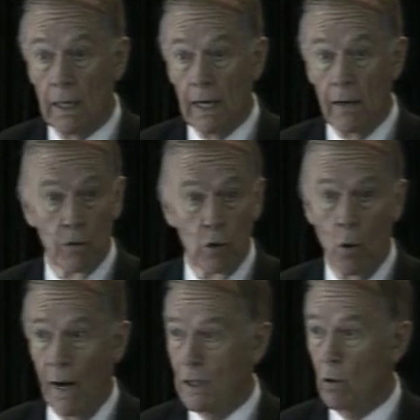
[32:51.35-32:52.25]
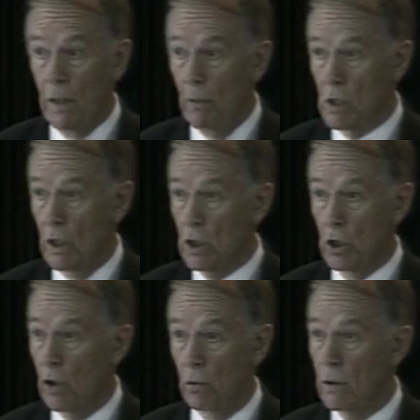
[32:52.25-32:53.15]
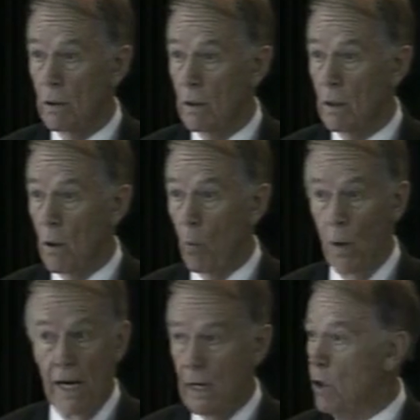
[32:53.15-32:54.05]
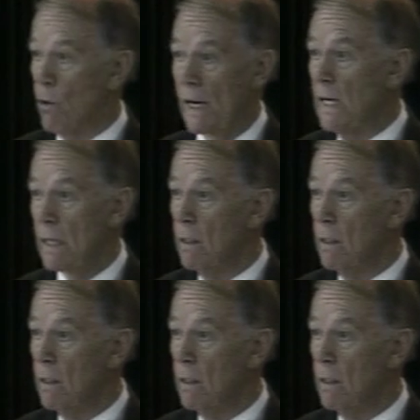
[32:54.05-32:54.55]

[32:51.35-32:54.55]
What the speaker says: Even though I knew he was going to shoot. We had agreed.